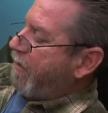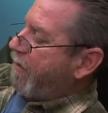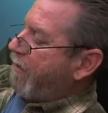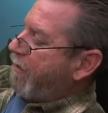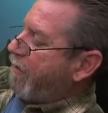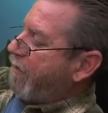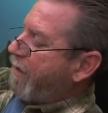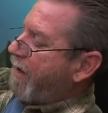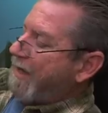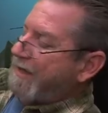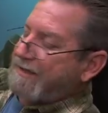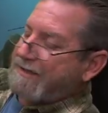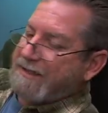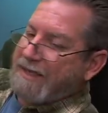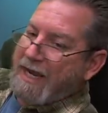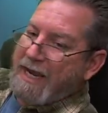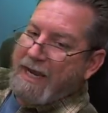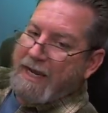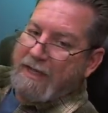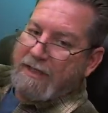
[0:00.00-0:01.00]
O S
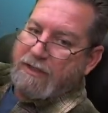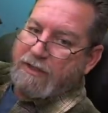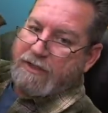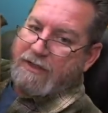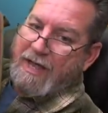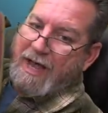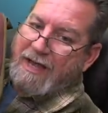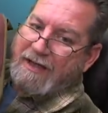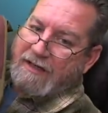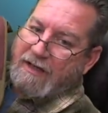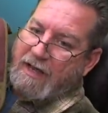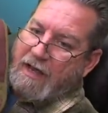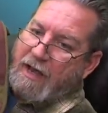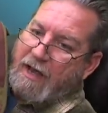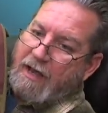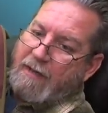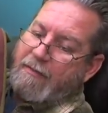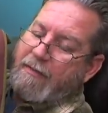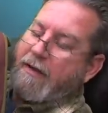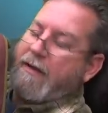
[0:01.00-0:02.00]
H dot
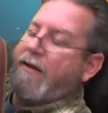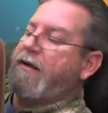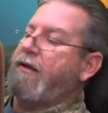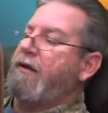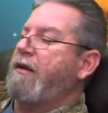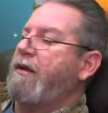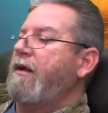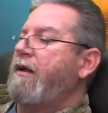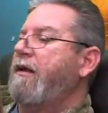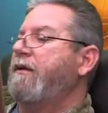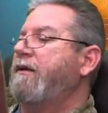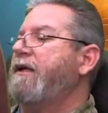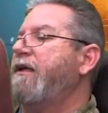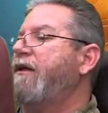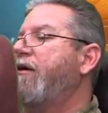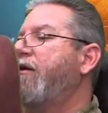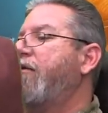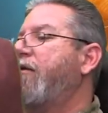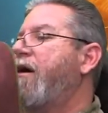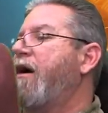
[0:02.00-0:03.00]
com,
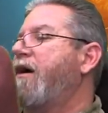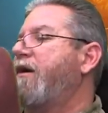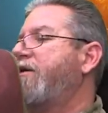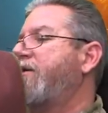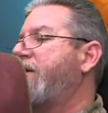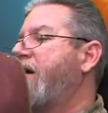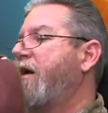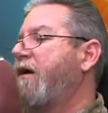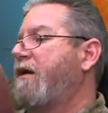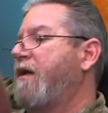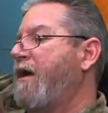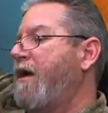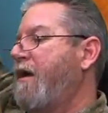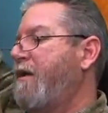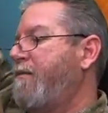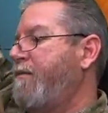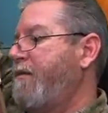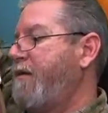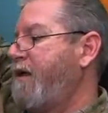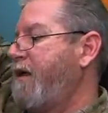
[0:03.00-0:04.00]
dot
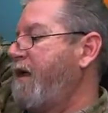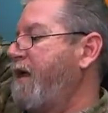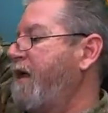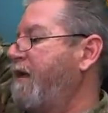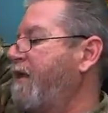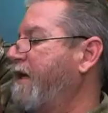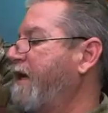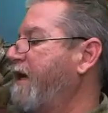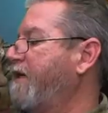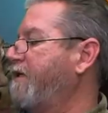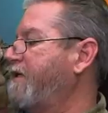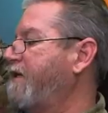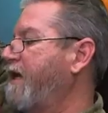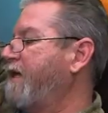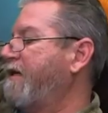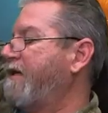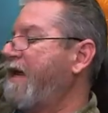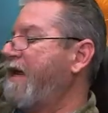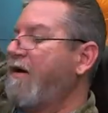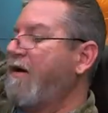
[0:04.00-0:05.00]
com. And like I said,
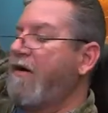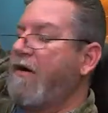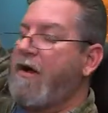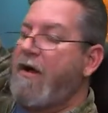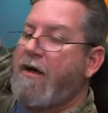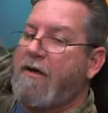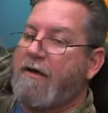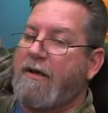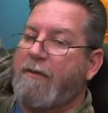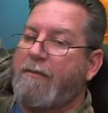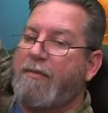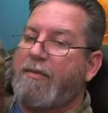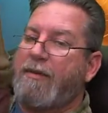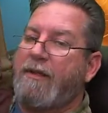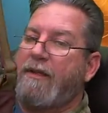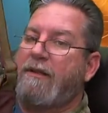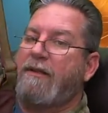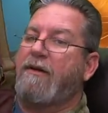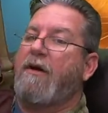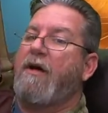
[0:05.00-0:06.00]
they are all
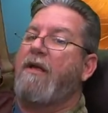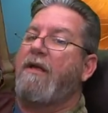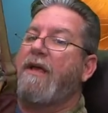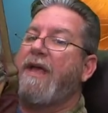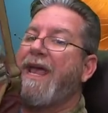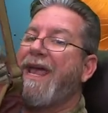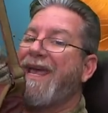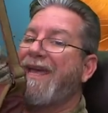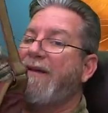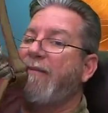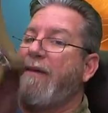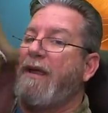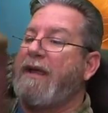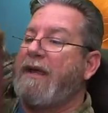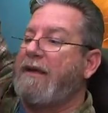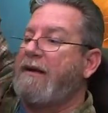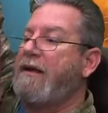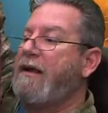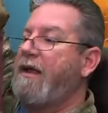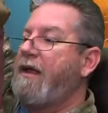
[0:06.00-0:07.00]
complete. They're all
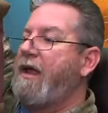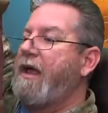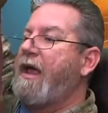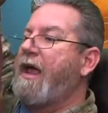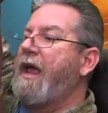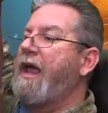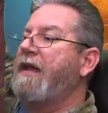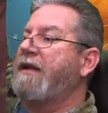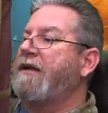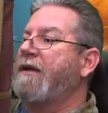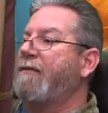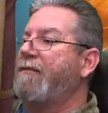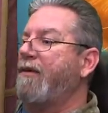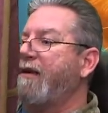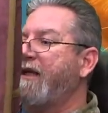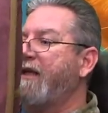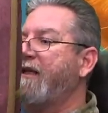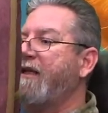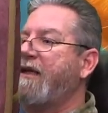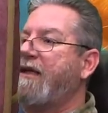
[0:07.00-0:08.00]
handmade and
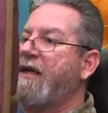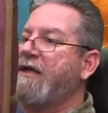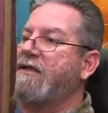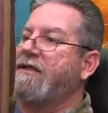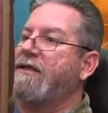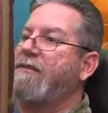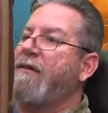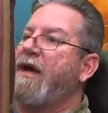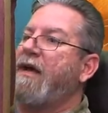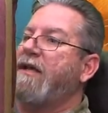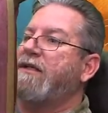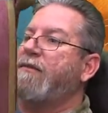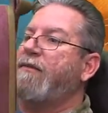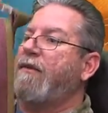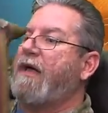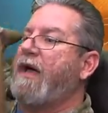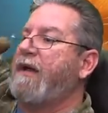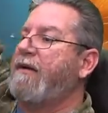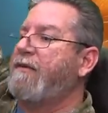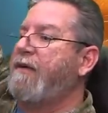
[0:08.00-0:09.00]
completely customizable.
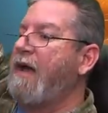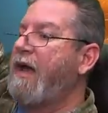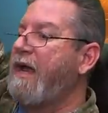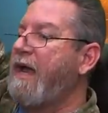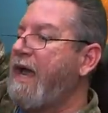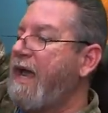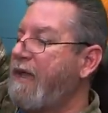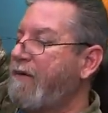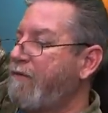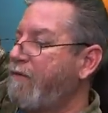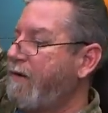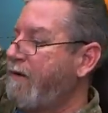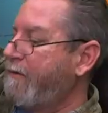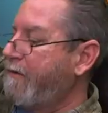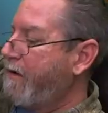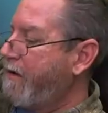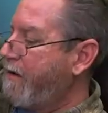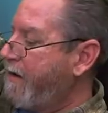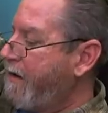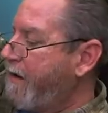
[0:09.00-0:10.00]
I, I had one
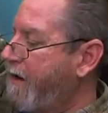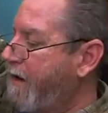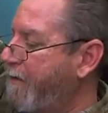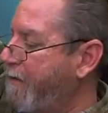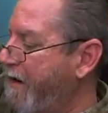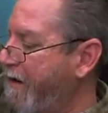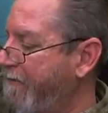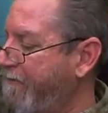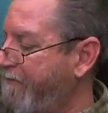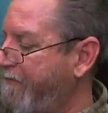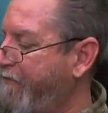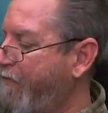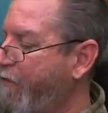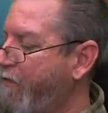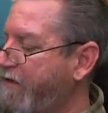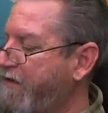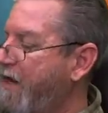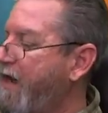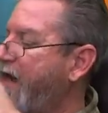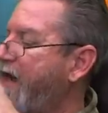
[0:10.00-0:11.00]
about
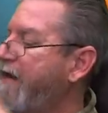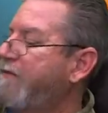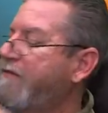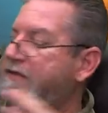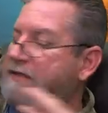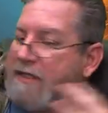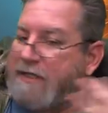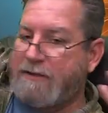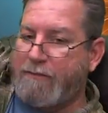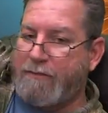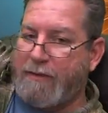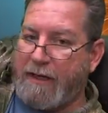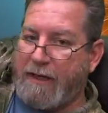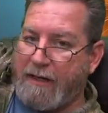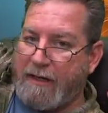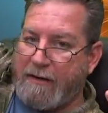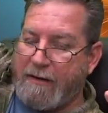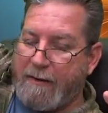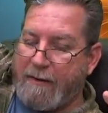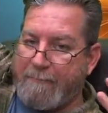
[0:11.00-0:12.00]
four times this
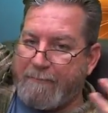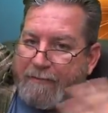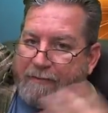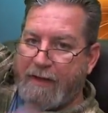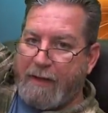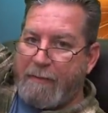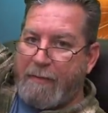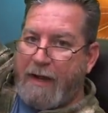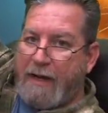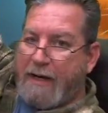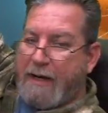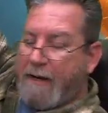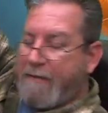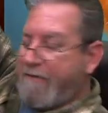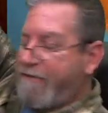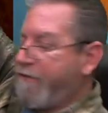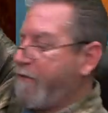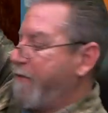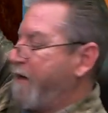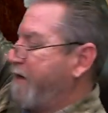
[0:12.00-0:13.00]
big made up
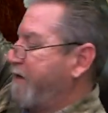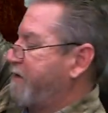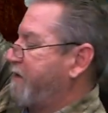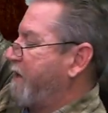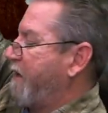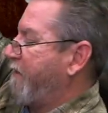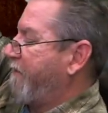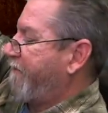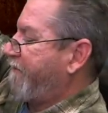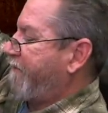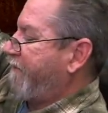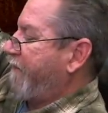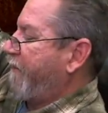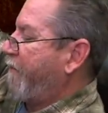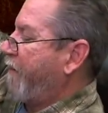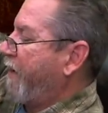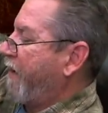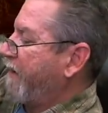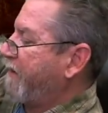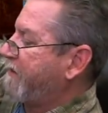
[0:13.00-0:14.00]
for myself.
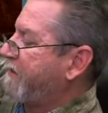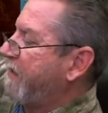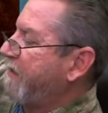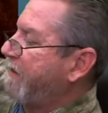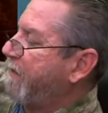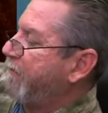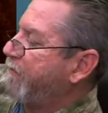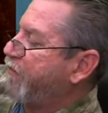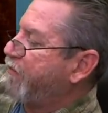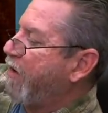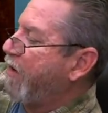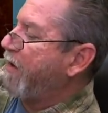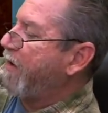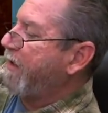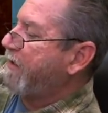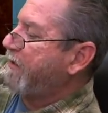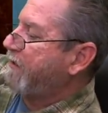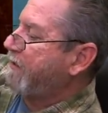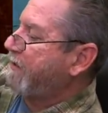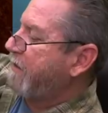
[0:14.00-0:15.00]
Well, I sent them
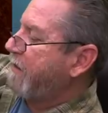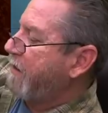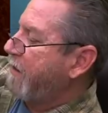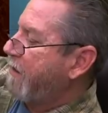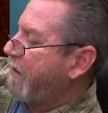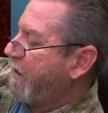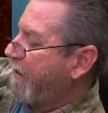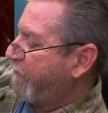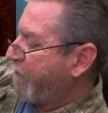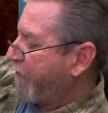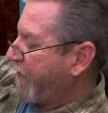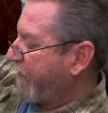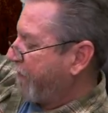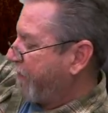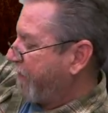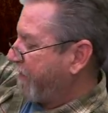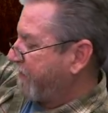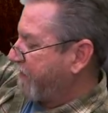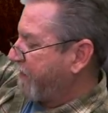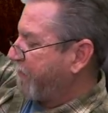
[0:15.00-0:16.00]
drawings of what I
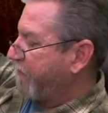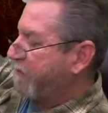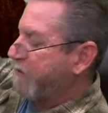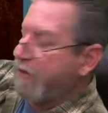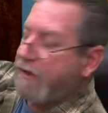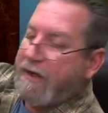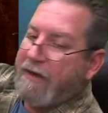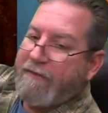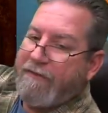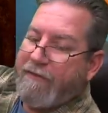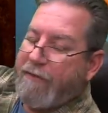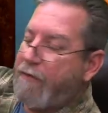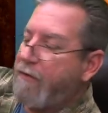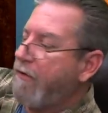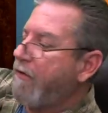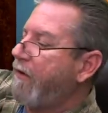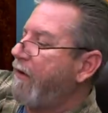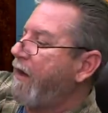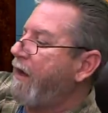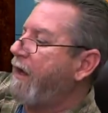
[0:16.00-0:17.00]
was I was looking
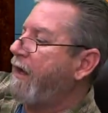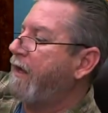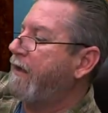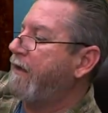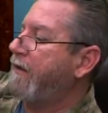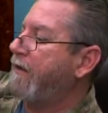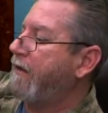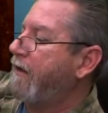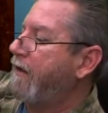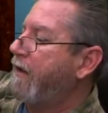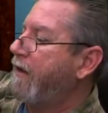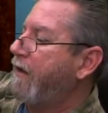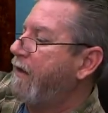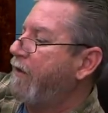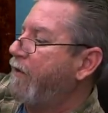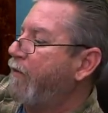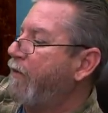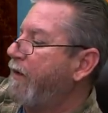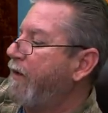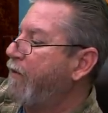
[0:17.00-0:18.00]
for, and
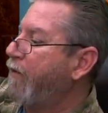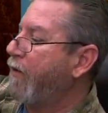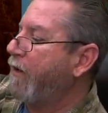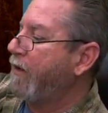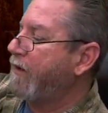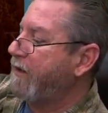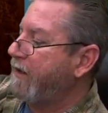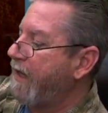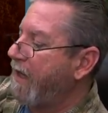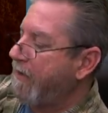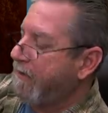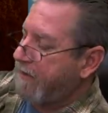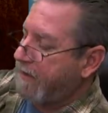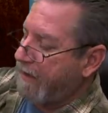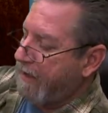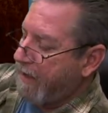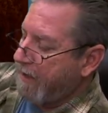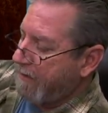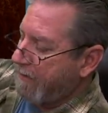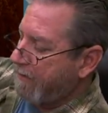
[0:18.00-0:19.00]
we worked it out
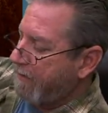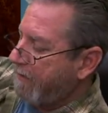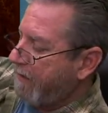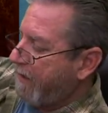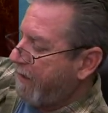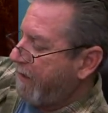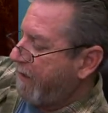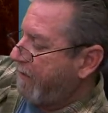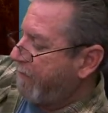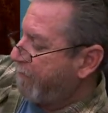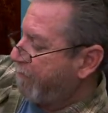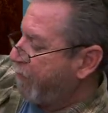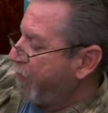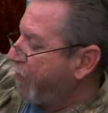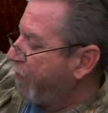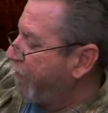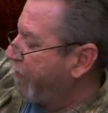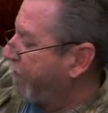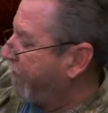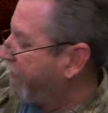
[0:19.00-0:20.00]
together, and boom,